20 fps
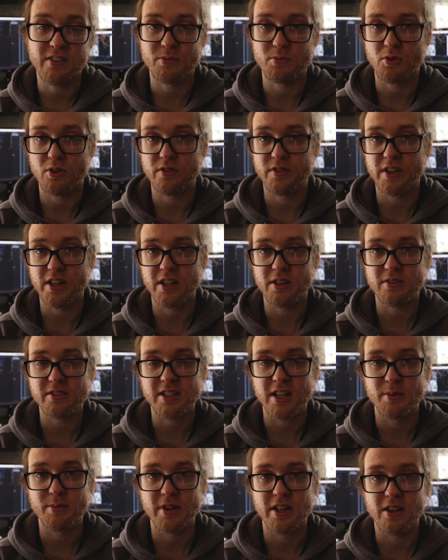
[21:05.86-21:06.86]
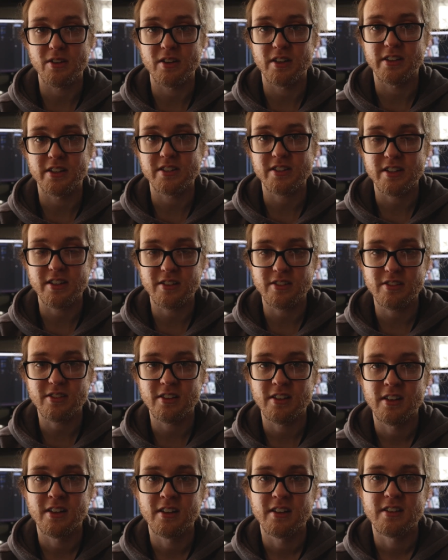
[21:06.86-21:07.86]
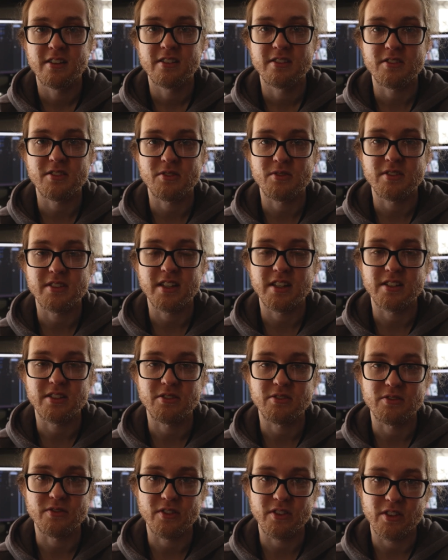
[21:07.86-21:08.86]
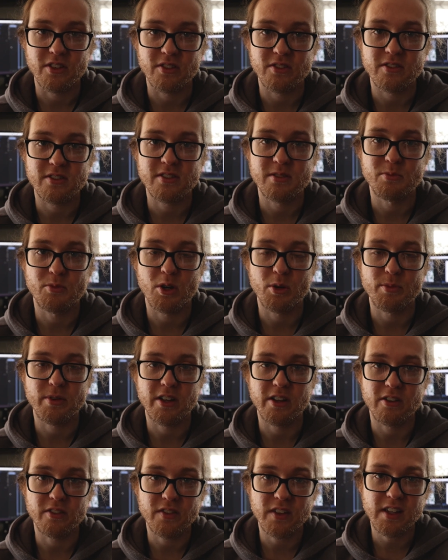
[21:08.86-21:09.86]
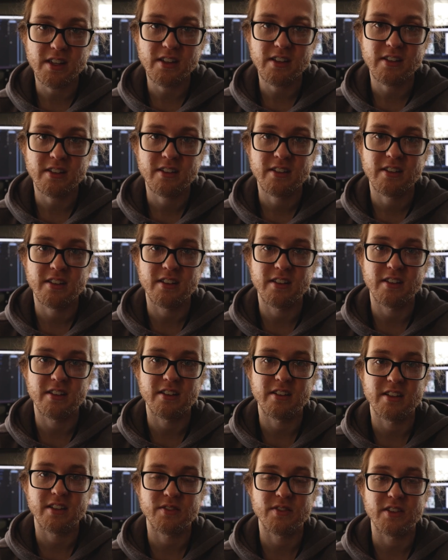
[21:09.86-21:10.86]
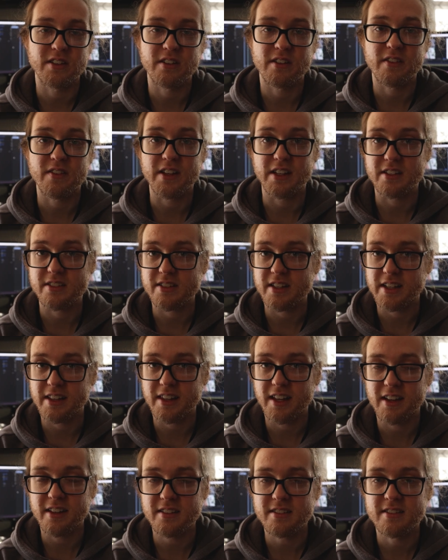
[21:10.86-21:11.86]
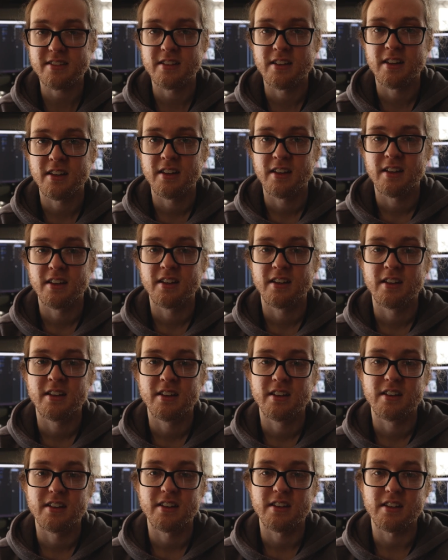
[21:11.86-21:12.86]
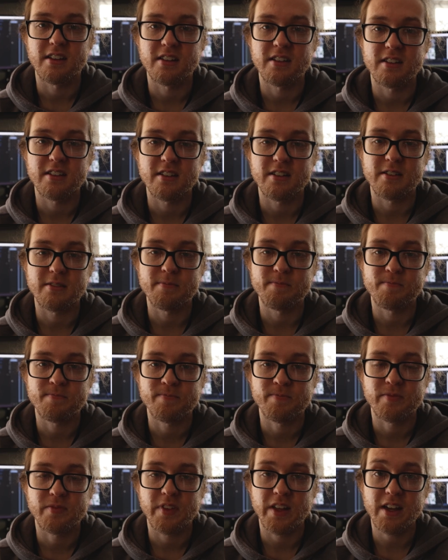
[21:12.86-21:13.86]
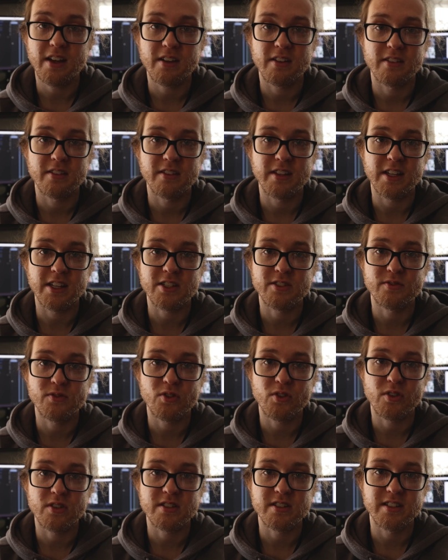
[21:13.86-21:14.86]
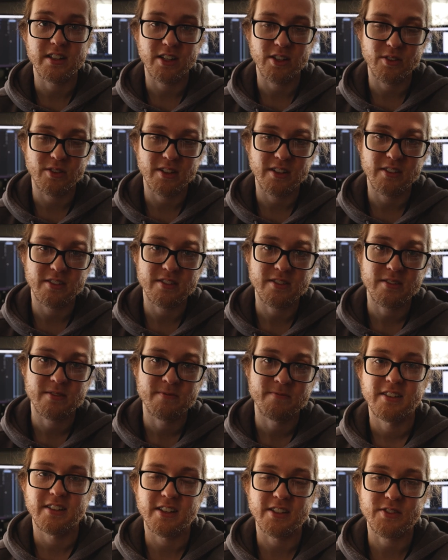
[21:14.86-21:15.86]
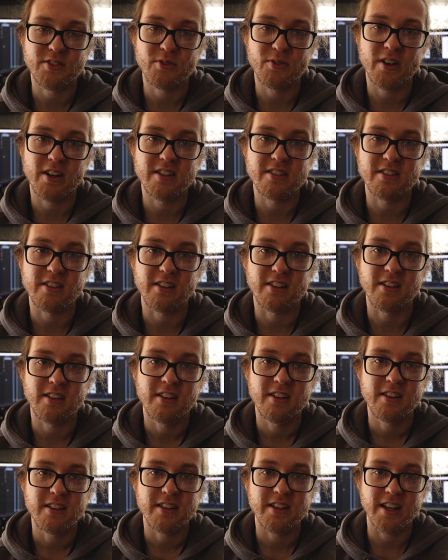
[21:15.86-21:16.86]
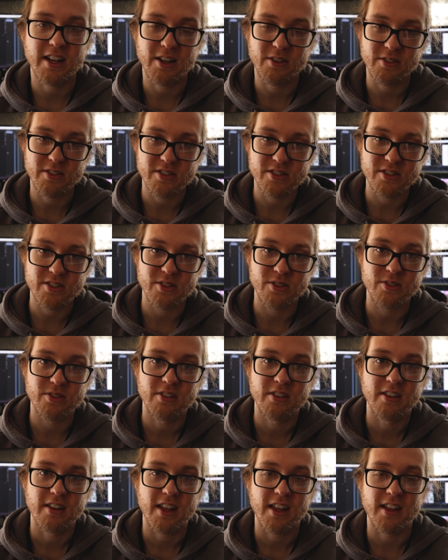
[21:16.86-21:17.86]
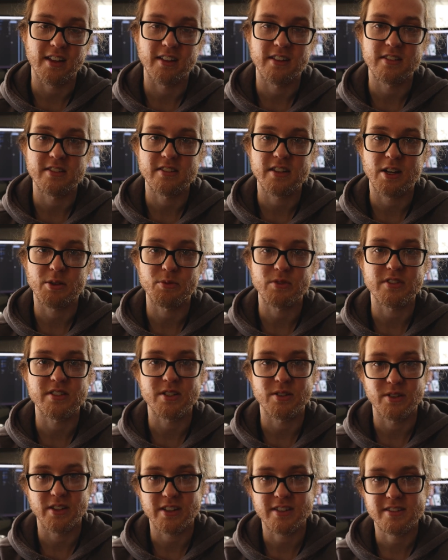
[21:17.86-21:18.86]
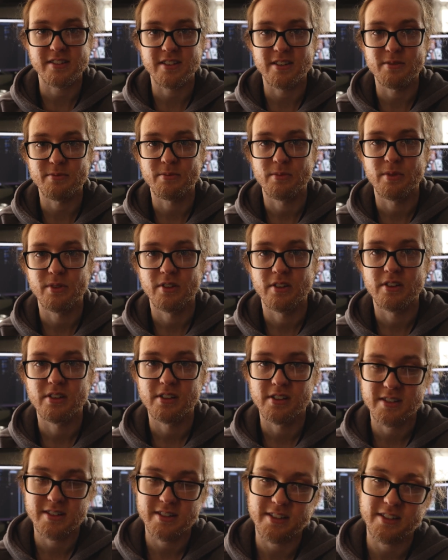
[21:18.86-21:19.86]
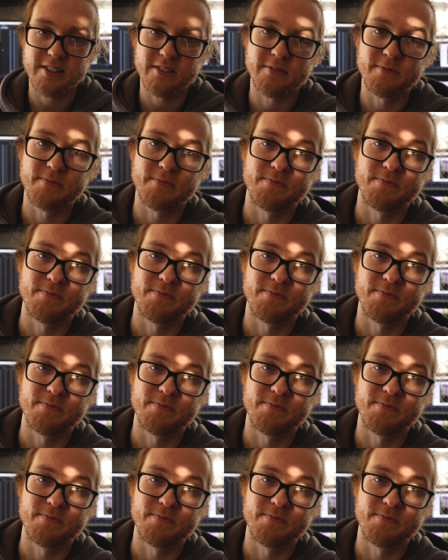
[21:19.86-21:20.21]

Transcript: I have more videos coming out on the channel, so stay tuned for those. More POV and different things like that. And yeah, thanks for sticking around. Thanks for watching, get out and shoot, and I will see you next time. See ya.